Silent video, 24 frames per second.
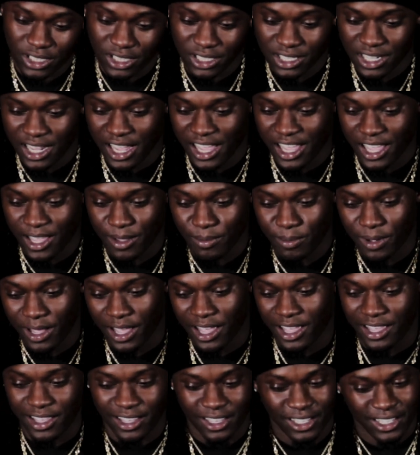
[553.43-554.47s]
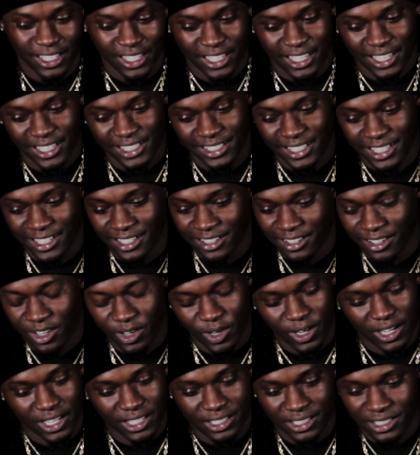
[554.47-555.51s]
we just came back and did
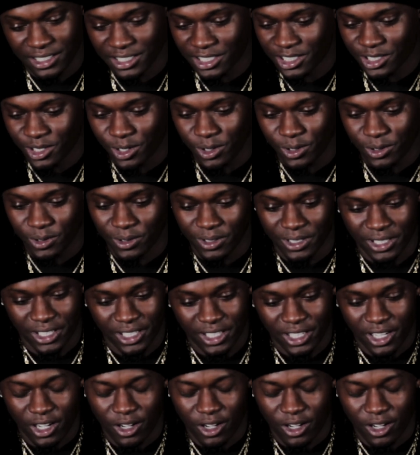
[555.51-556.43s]
a crazy show.